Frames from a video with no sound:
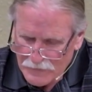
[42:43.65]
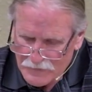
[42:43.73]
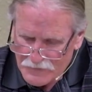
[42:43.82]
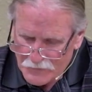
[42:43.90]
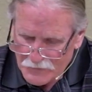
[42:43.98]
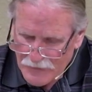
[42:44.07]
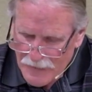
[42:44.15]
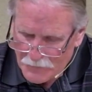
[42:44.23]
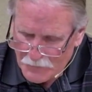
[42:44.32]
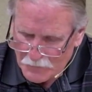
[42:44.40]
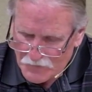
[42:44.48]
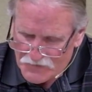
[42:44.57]
So it
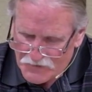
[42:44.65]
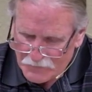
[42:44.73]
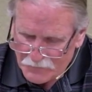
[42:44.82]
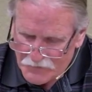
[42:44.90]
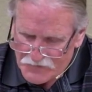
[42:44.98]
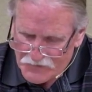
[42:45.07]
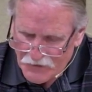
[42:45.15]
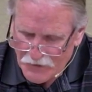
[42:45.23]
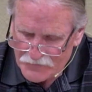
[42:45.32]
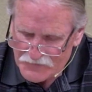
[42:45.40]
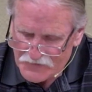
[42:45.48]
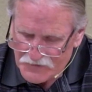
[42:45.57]
happened when Zimri saw
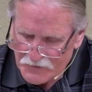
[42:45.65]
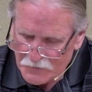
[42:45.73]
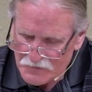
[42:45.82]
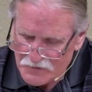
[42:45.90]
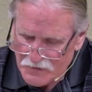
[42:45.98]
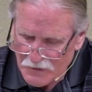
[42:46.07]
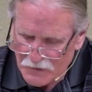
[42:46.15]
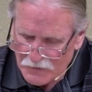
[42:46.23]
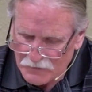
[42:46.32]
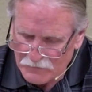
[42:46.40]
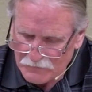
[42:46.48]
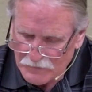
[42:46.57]
the city was
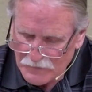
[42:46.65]
taken